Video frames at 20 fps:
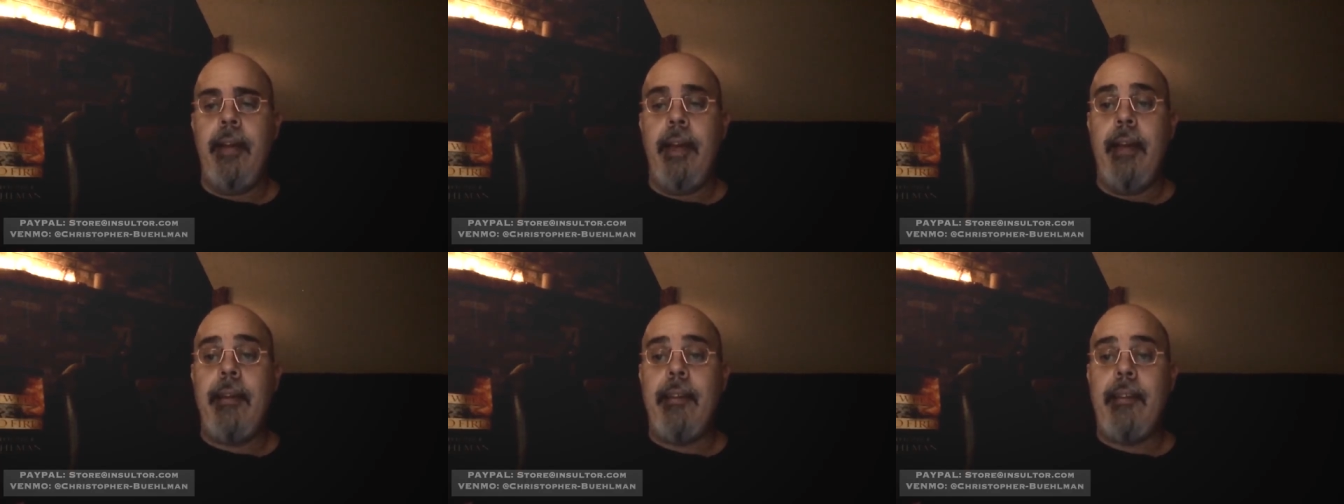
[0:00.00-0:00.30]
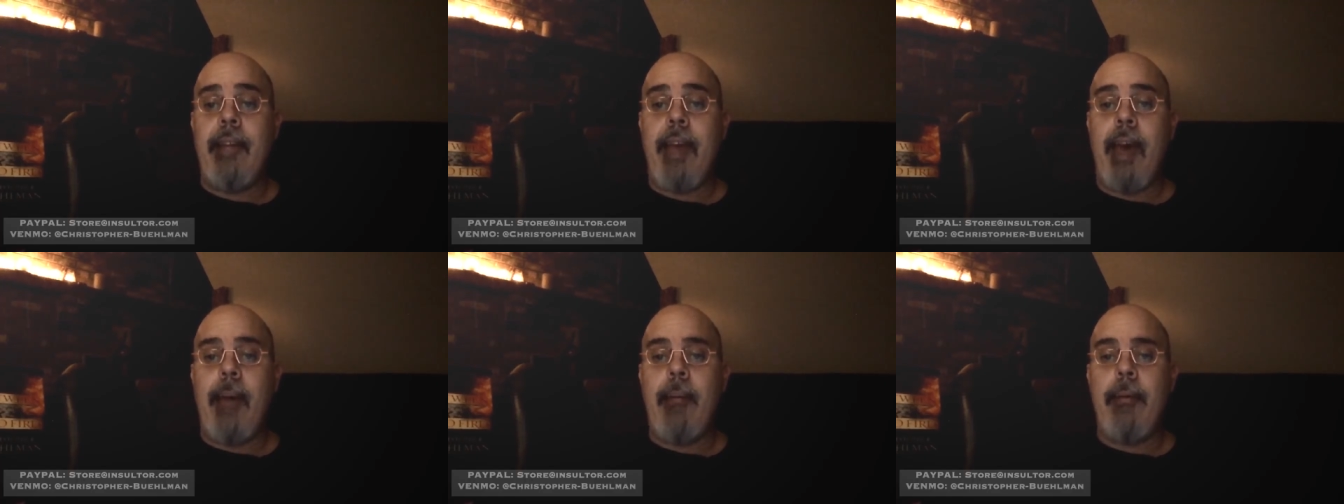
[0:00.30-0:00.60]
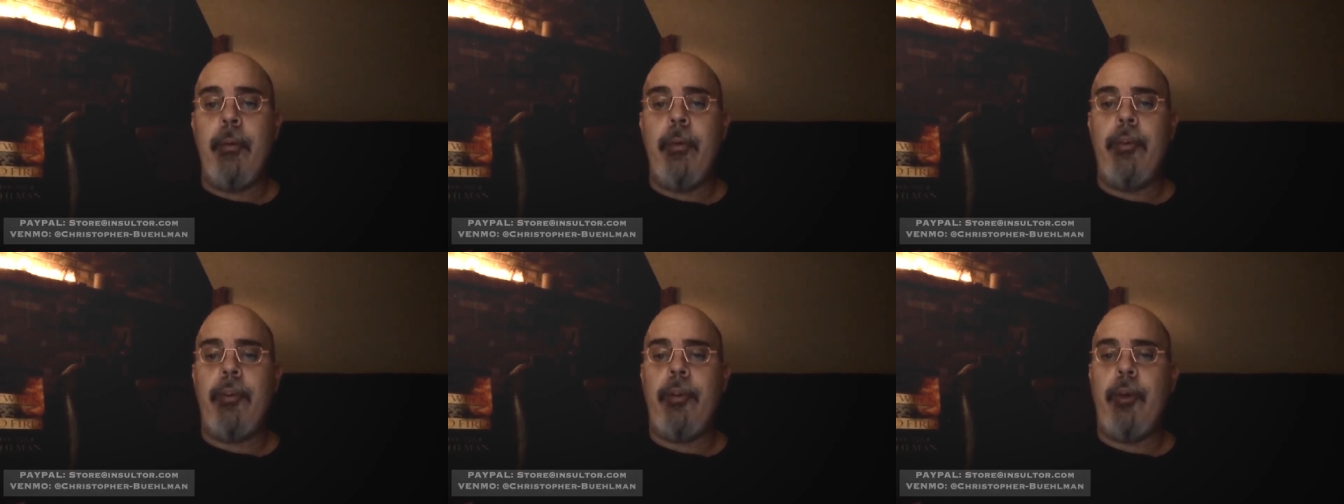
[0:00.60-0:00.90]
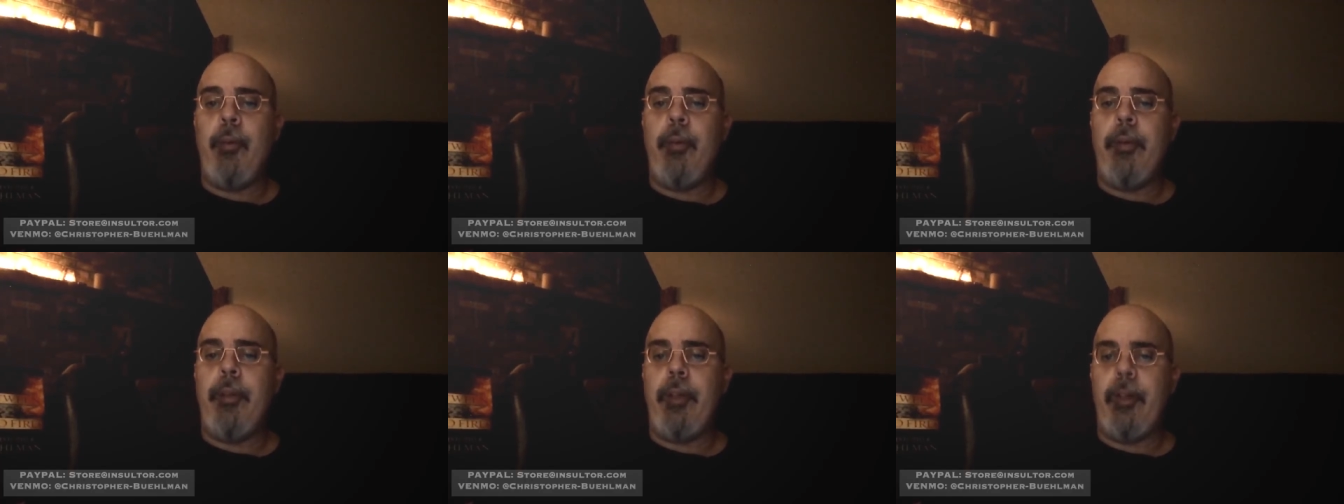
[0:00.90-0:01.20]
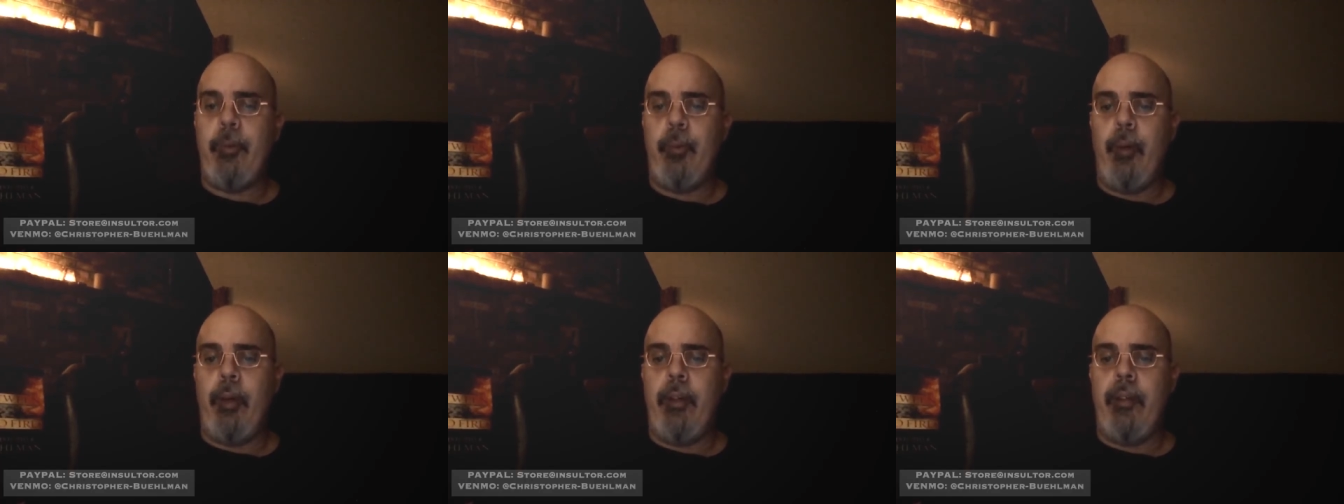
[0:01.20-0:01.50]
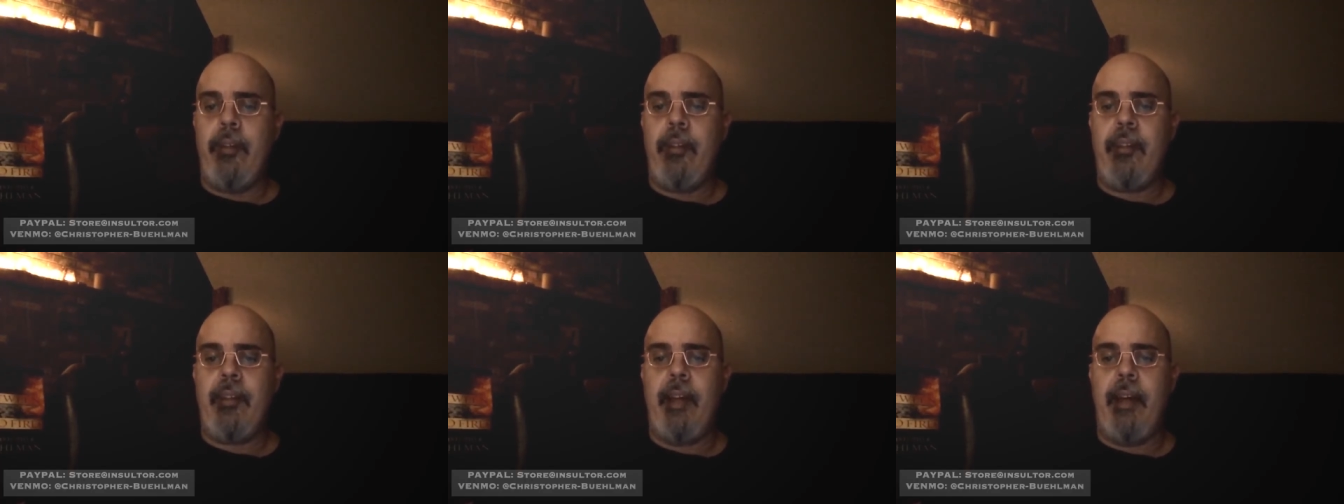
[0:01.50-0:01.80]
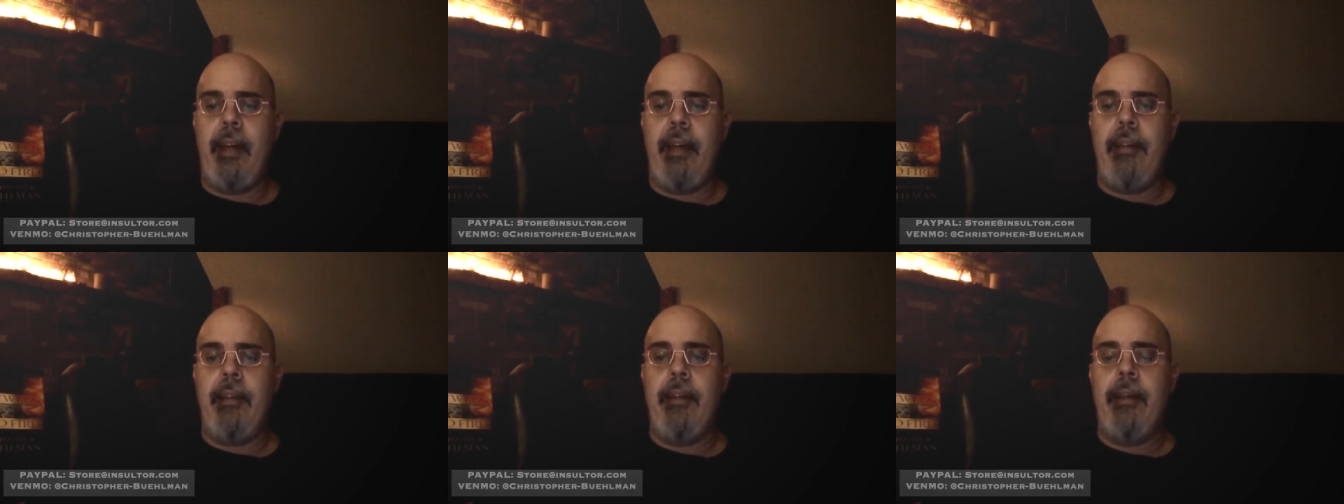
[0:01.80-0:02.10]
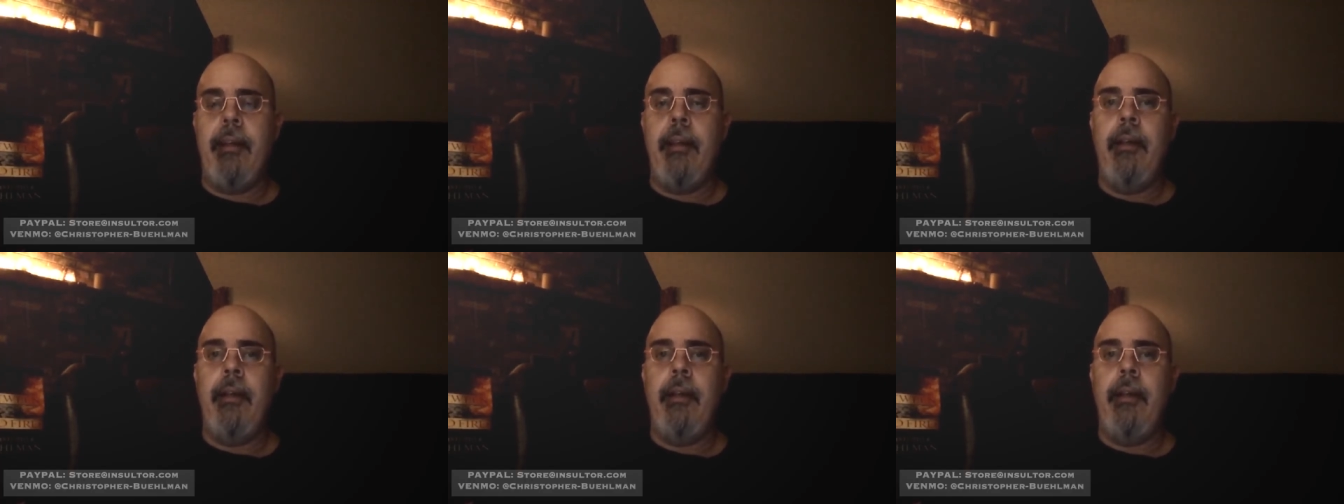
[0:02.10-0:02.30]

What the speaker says: and his habit was open on one side.